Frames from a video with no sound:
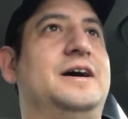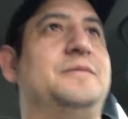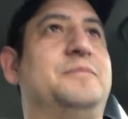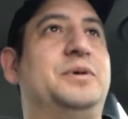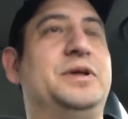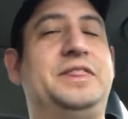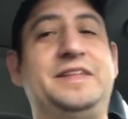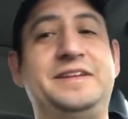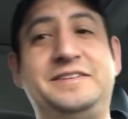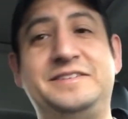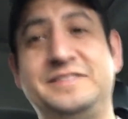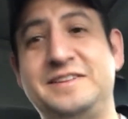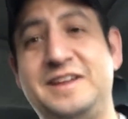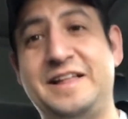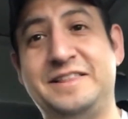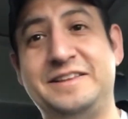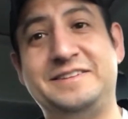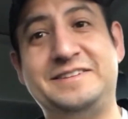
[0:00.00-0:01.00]
But this is
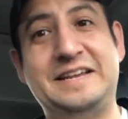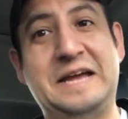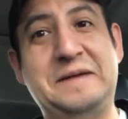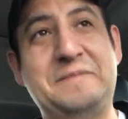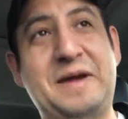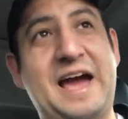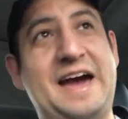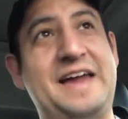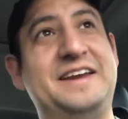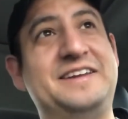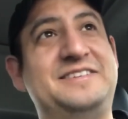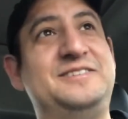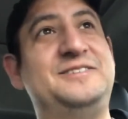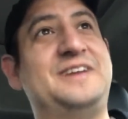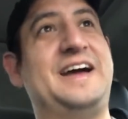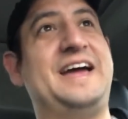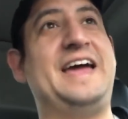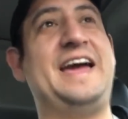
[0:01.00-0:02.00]
not the same
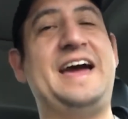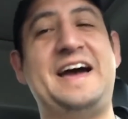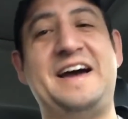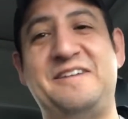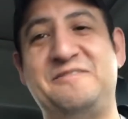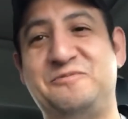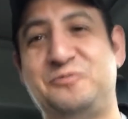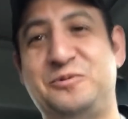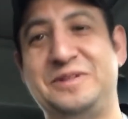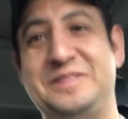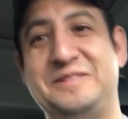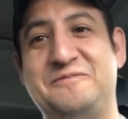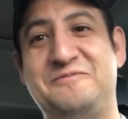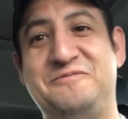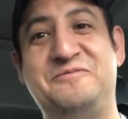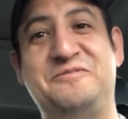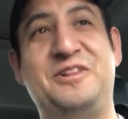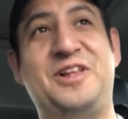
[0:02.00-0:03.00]
attitude I have with the
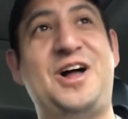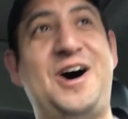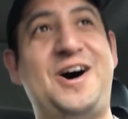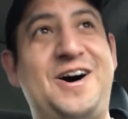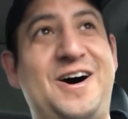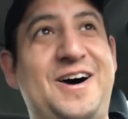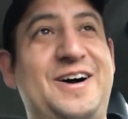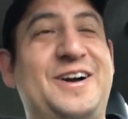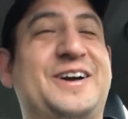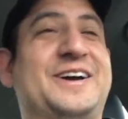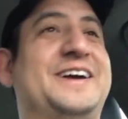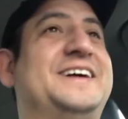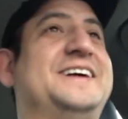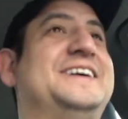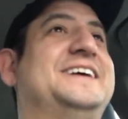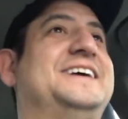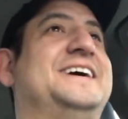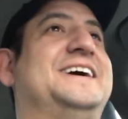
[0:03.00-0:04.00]
vlog.
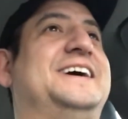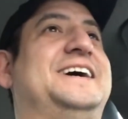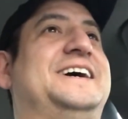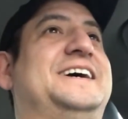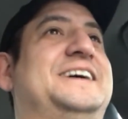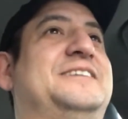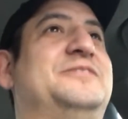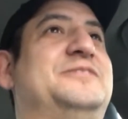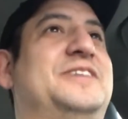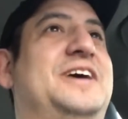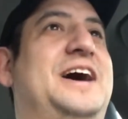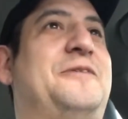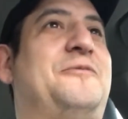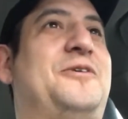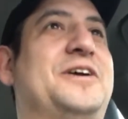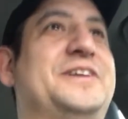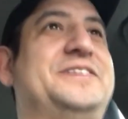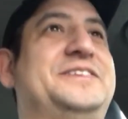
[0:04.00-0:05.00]
I
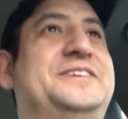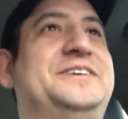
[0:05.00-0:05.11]
want